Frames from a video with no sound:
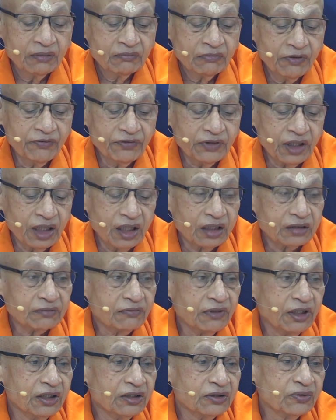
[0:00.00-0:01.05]
Maybe
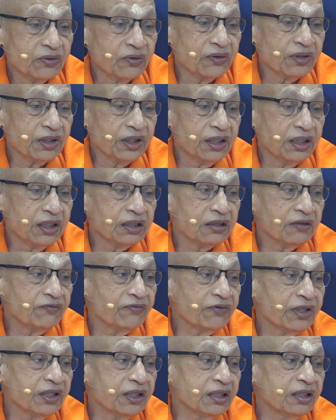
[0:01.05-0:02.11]
Atma is known as the
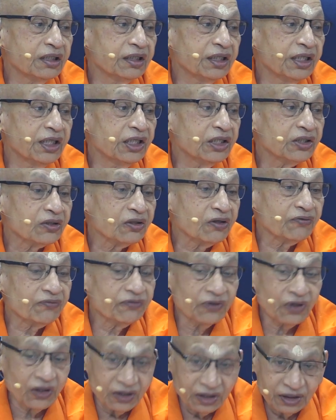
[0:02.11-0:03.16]
very nature of
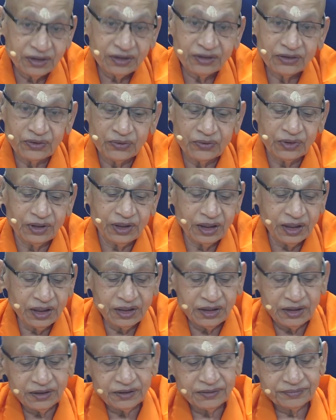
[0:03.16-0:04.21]
knowledge,
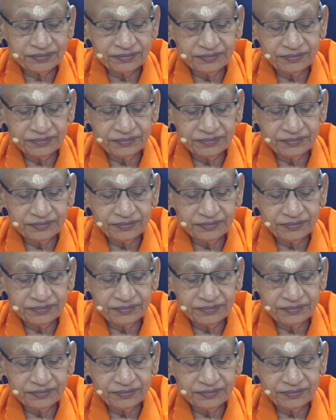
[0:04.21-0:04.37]
Shuddha,